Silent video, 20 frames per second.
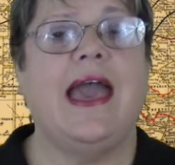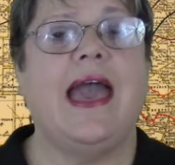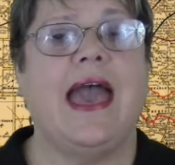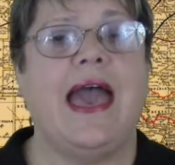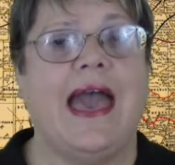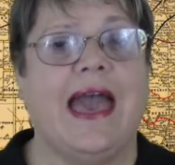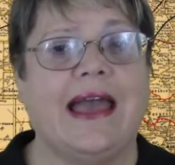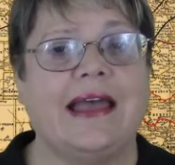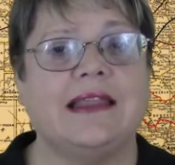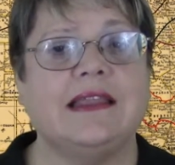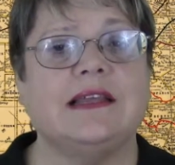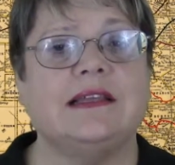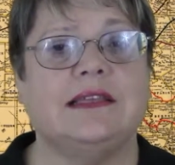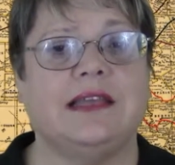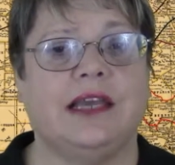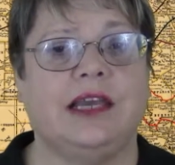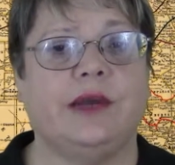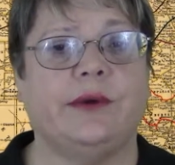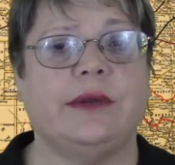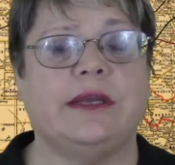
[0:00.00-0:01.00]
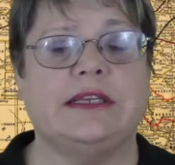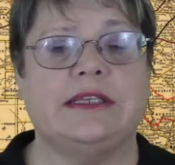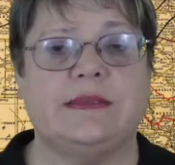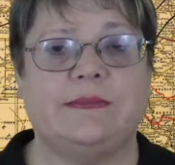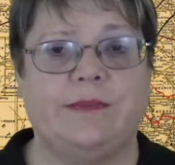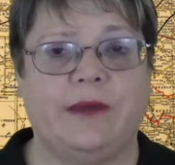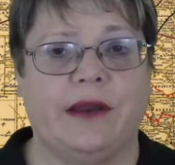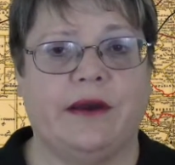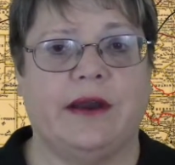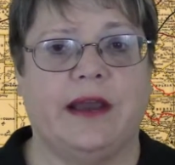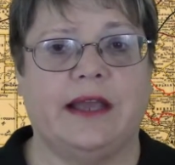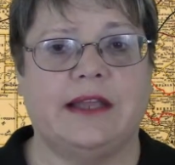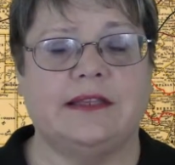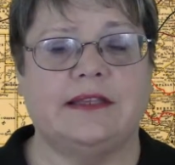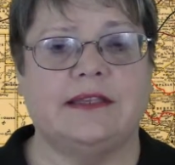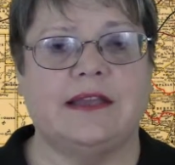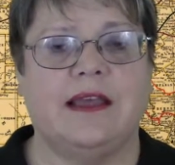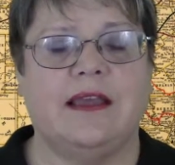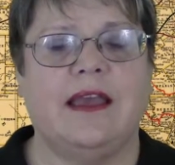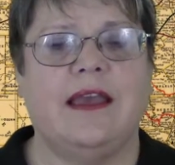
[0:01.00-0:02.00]
and the lingering
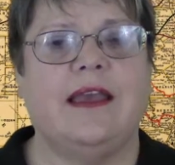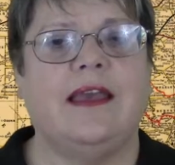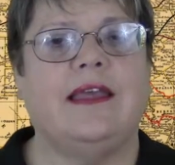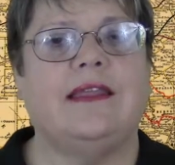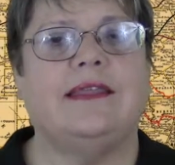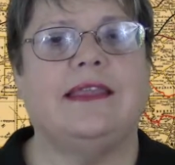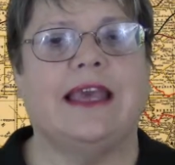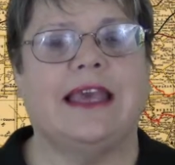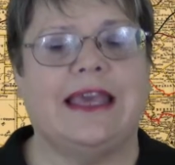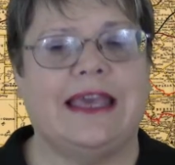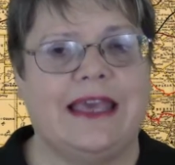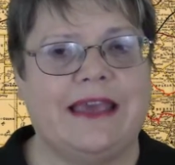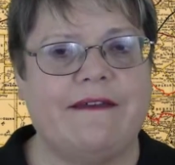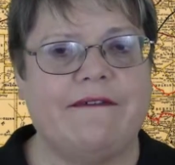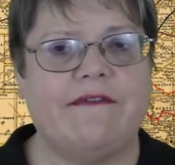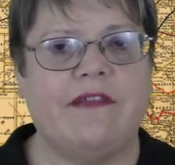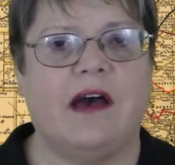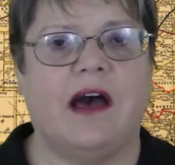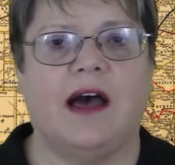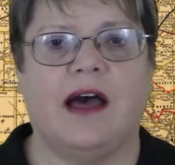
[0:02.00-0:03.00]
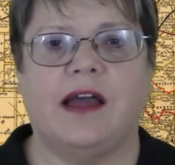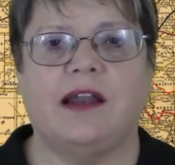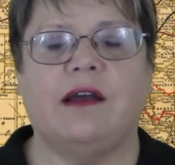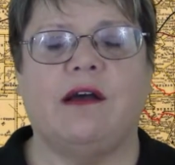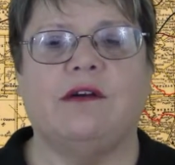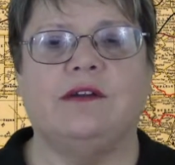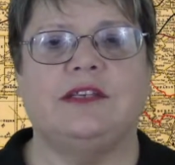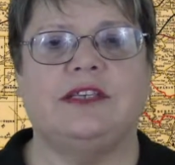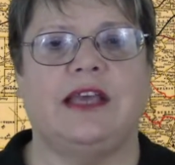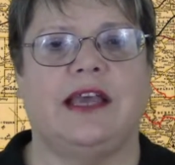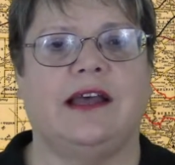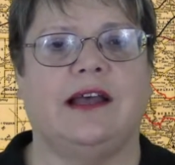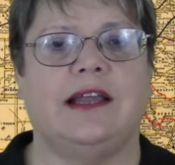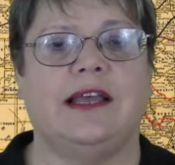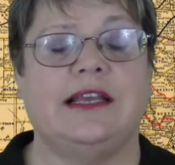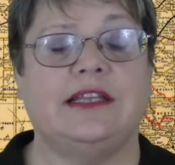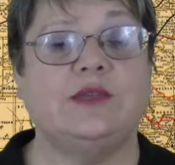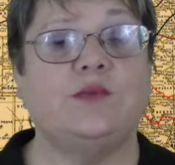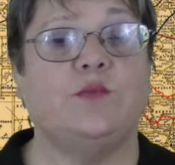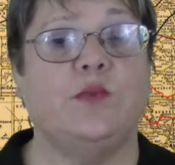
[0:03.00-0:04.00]
spirits that give the Ott Hotel
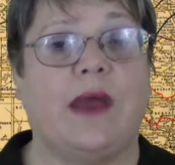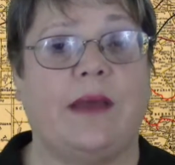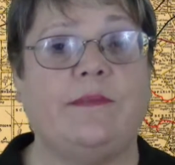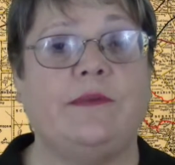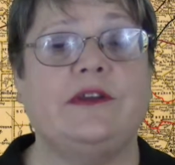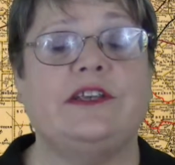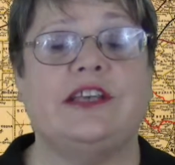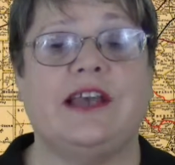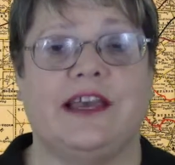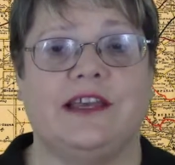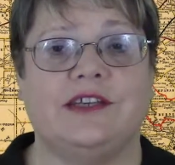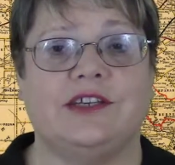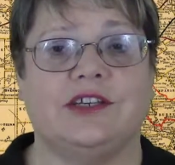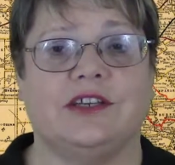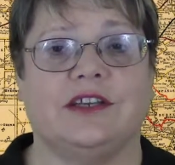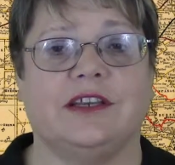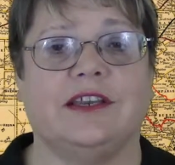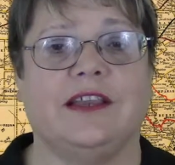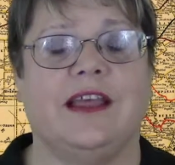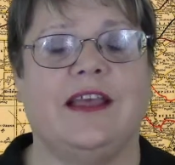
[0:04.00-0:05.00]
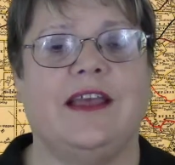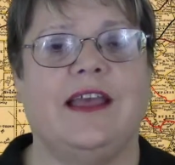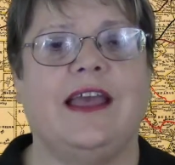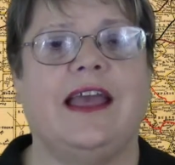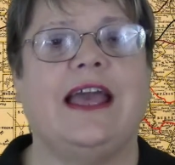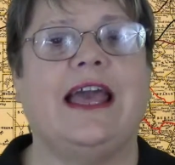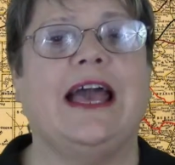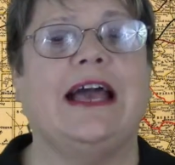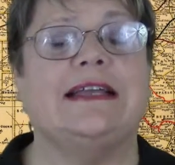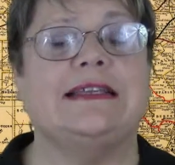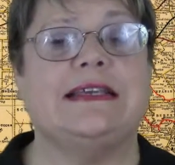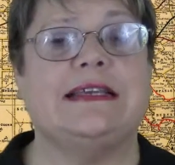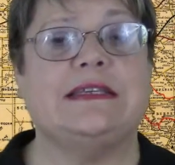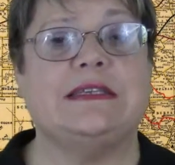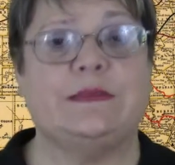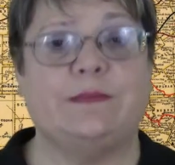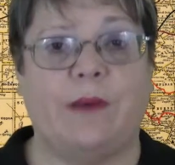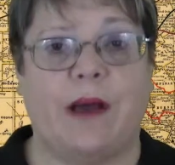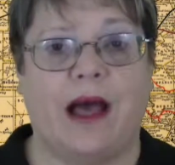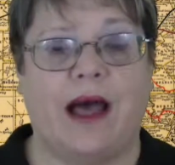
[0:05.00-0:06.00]
its reputation as a
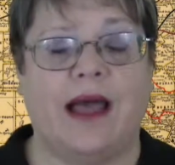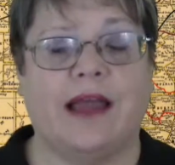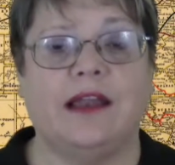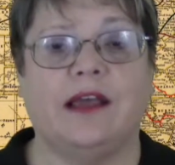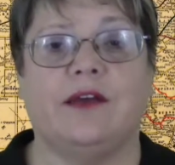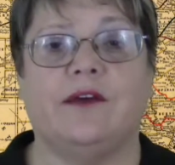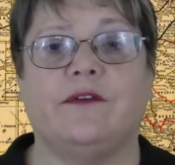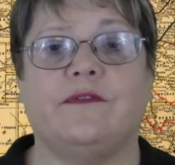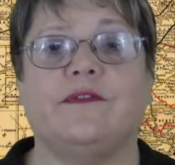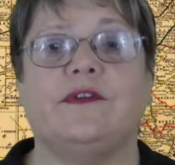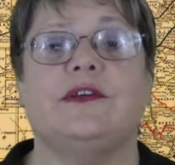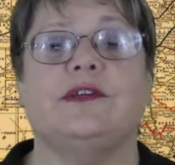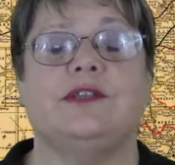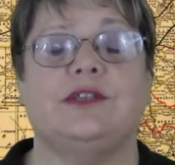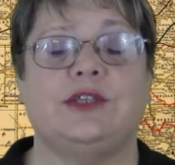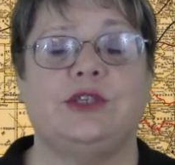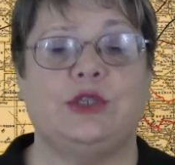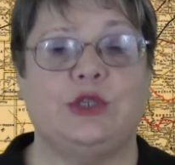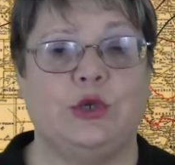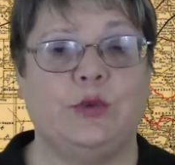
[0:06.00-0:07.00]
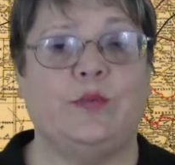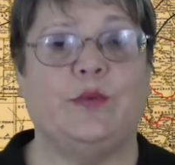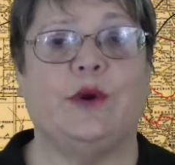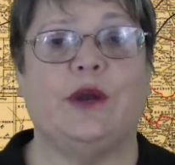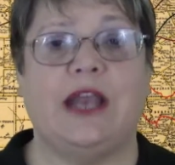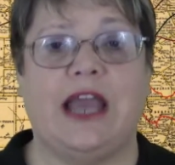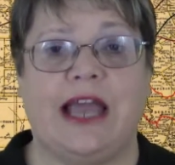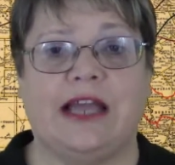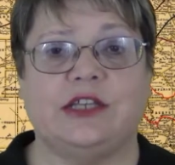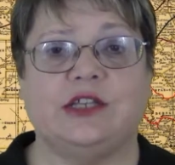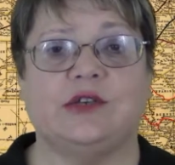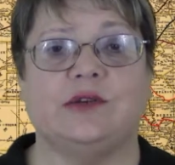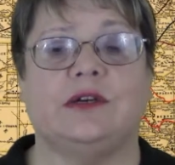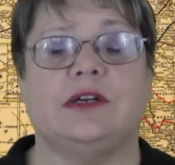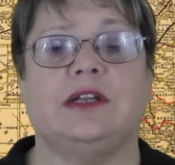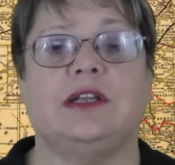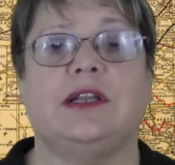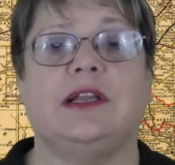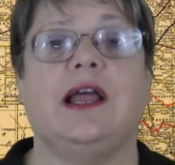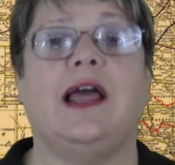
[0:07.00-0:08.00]
spot of
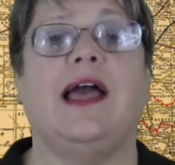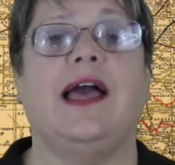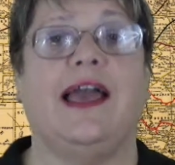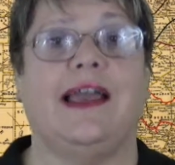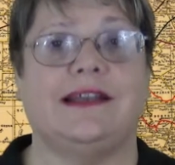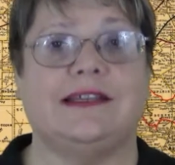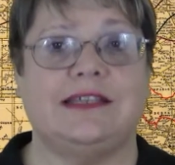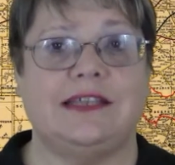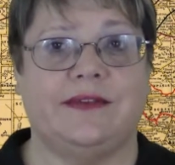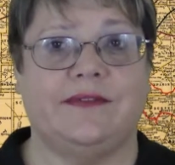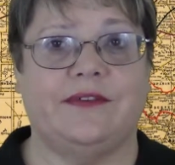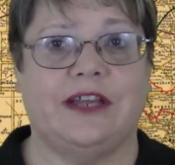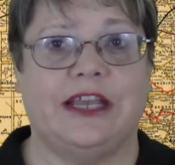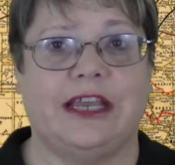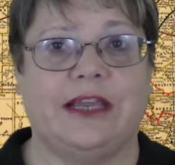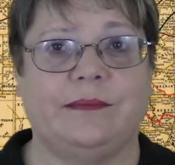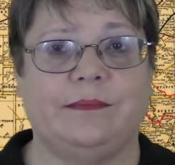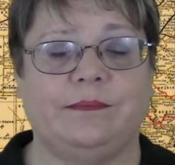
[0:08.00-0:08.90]
supernatural activity.